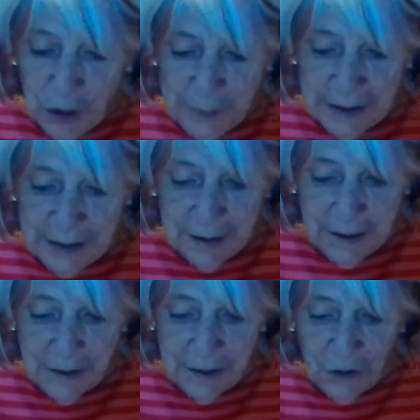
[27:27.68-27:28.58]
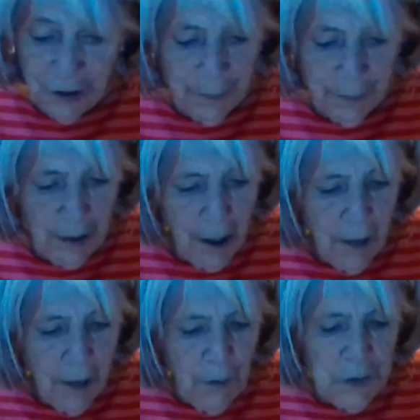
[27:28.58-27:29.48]
German citizenship.
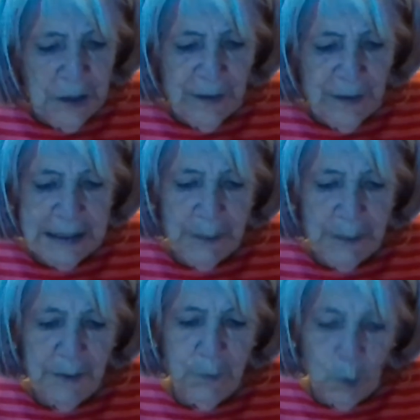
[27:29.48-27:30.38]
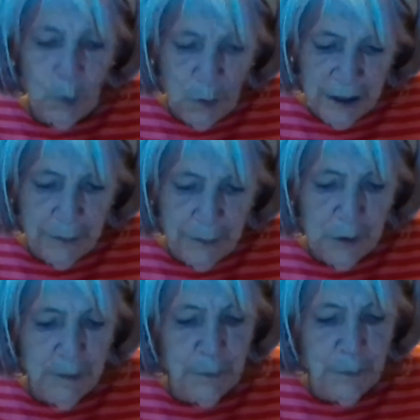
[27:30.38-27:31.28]
Most of us had been brought up
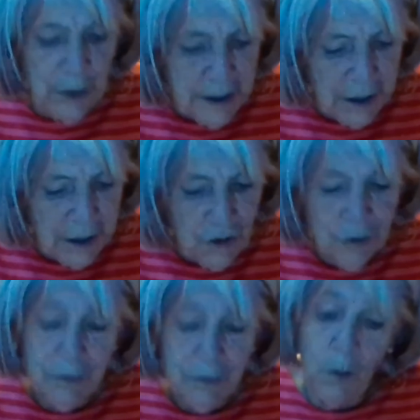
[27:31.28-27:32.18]
to be British